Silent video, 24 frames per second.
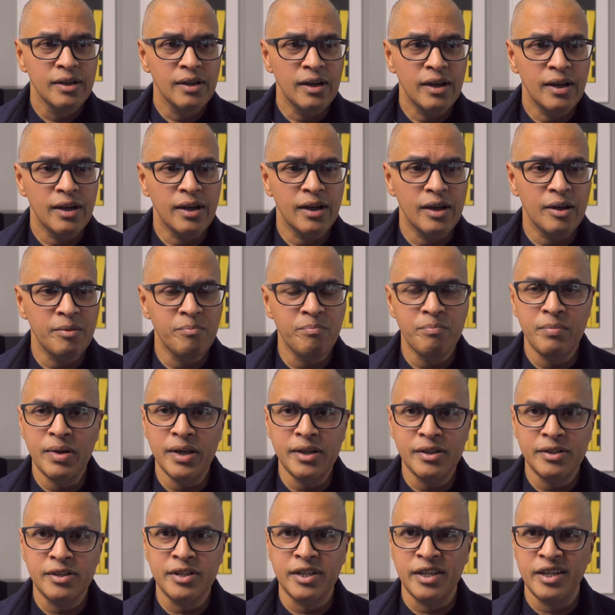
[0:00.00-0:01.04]
uh,
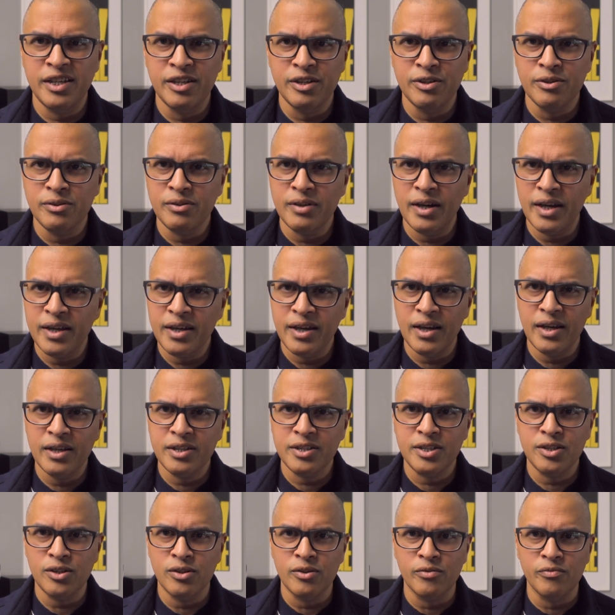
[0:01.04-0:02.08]
mid tier, I
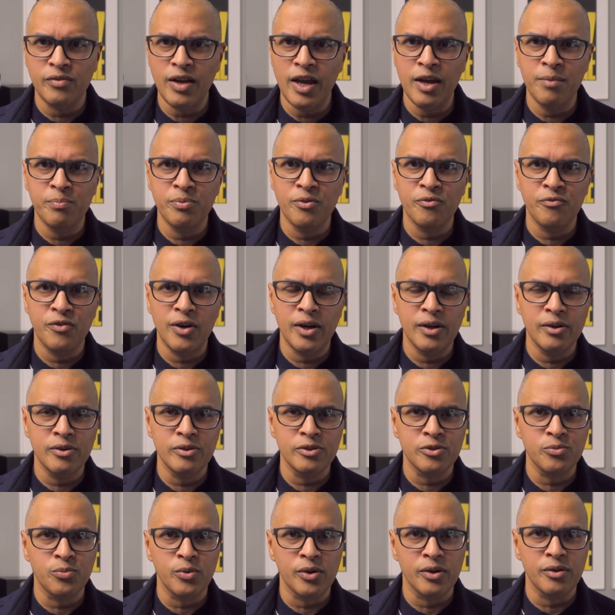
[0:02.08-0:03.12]
guess, of
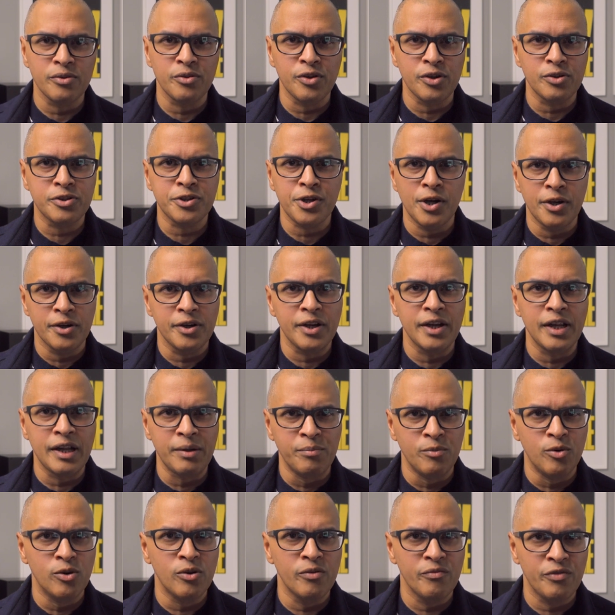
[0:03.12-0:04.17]
amplifiers where they're targeting
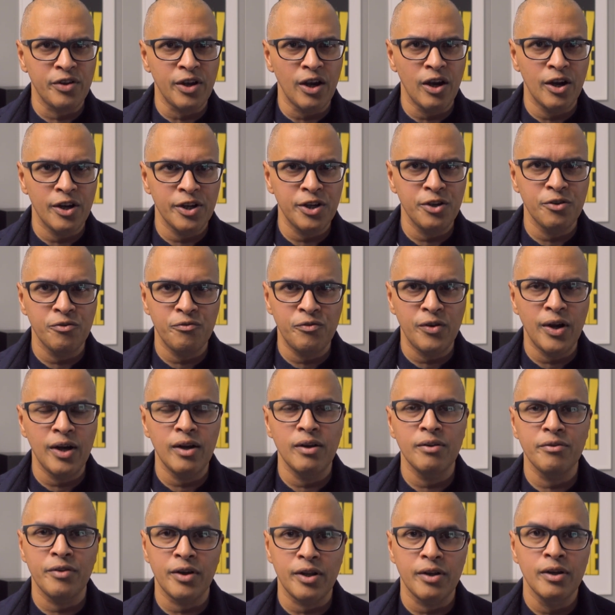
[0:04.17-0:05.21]
more of the
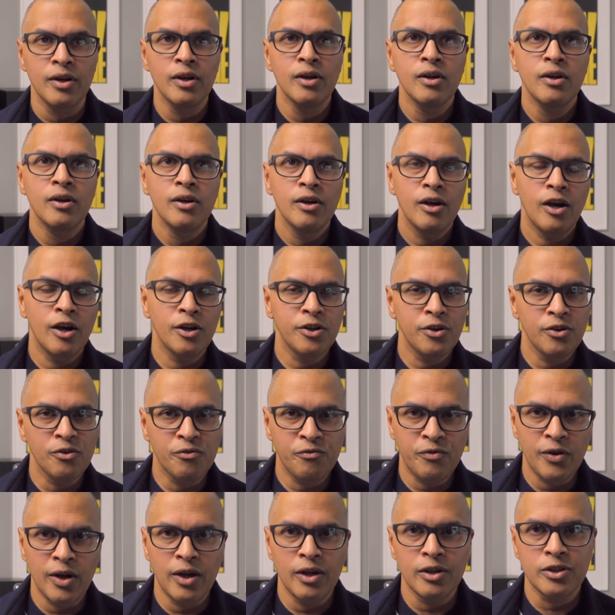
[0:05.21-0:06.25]
audiophile that
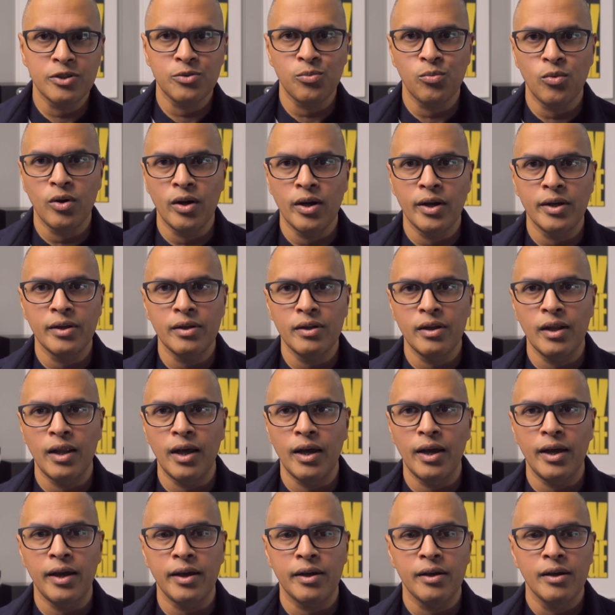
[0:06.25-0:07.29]
audiophiles want
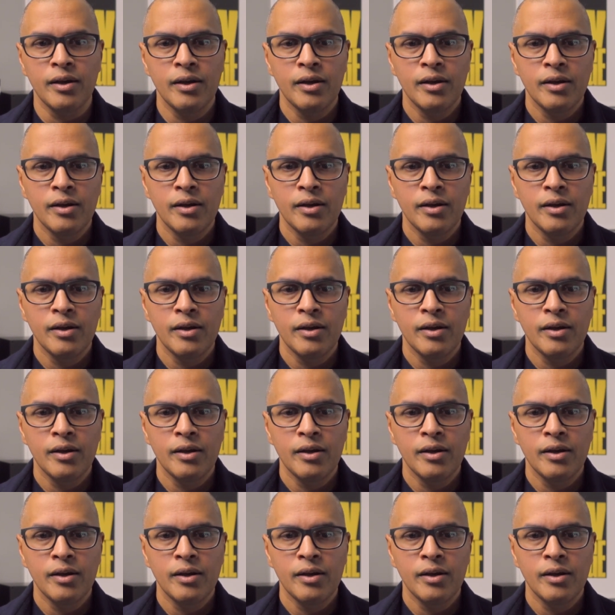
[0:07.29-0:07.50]
like